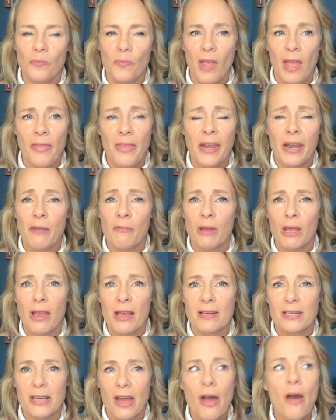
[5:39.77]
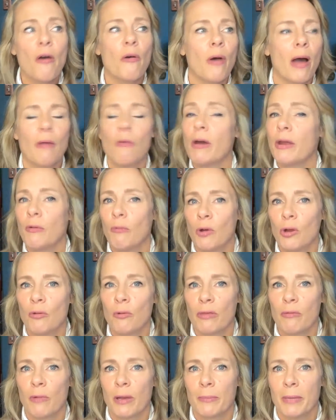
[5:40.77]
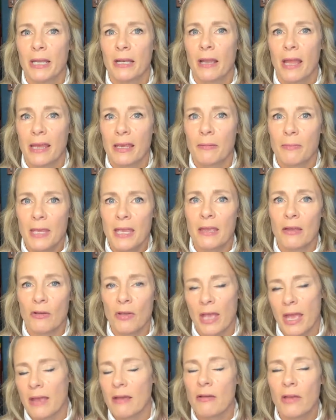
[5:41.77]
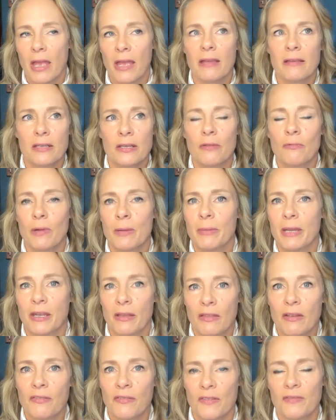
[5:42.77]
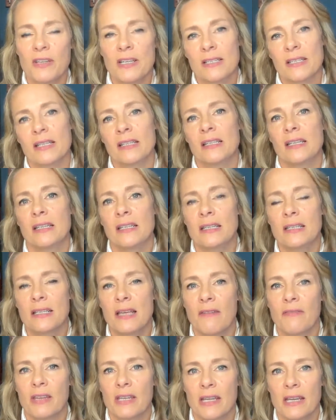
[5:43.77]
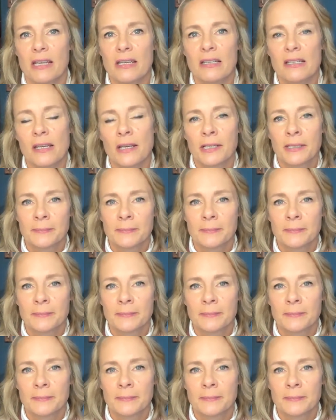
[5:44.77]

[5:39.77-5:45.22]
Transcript: And then I realized, oh, I want to work with women like me. Okay. So women in their 50s, 60s, and 70s.